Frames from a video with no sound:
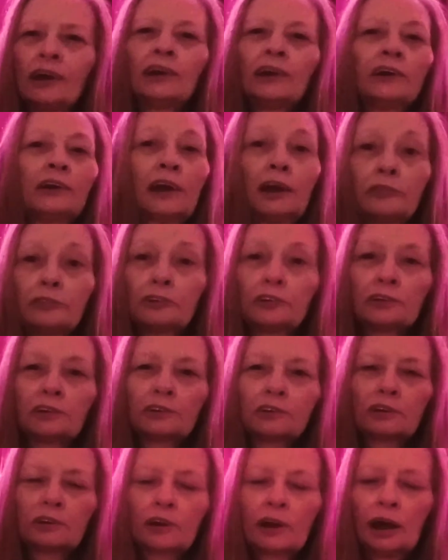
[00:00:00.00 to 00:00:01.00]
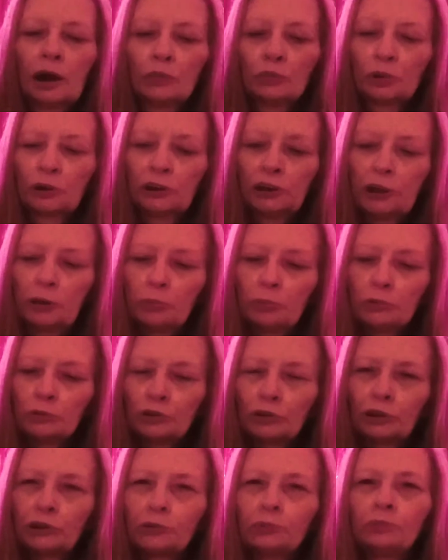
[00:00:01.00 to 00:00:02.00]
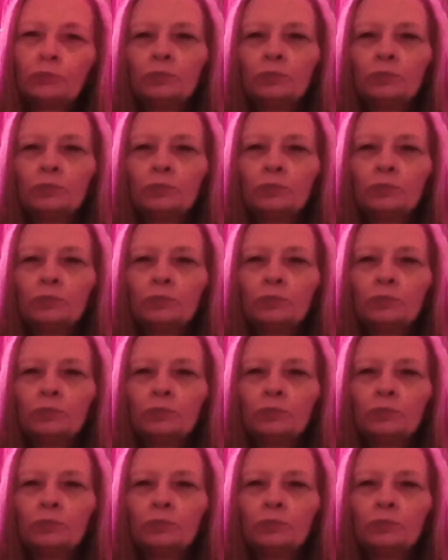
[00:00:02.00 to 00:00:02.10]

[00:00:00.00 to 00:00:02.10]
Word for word: Never. I want to keep it real.